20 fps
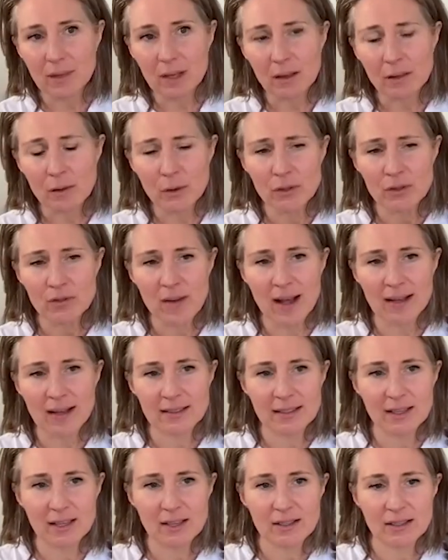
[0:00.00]
those fat
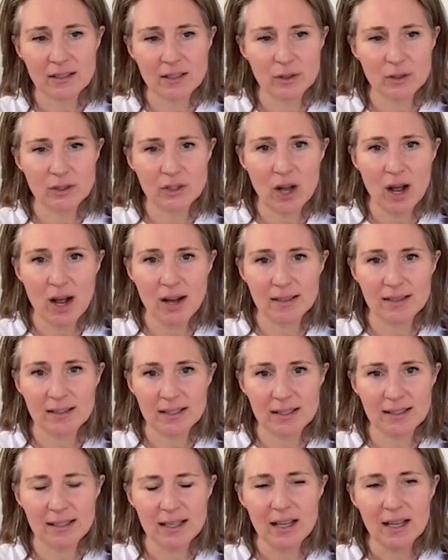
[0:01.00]
cells and those
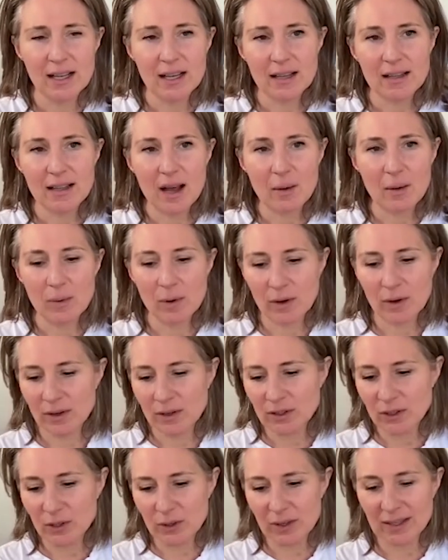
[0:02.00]
toxins that were
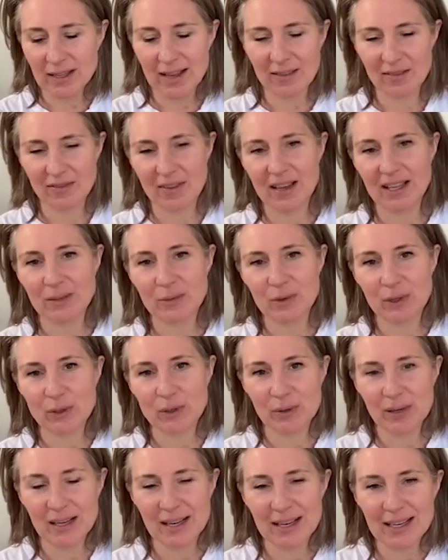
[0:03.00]
during that phase when you
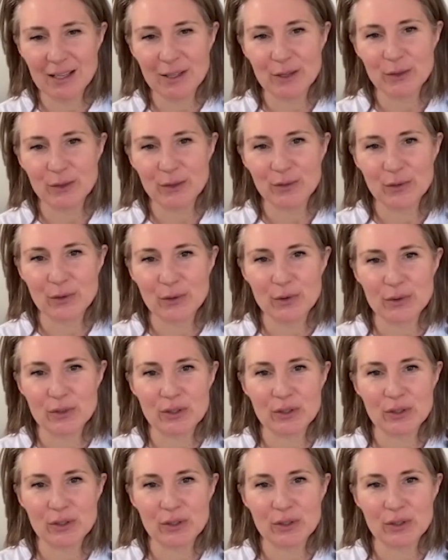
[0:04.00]
were eating those foods.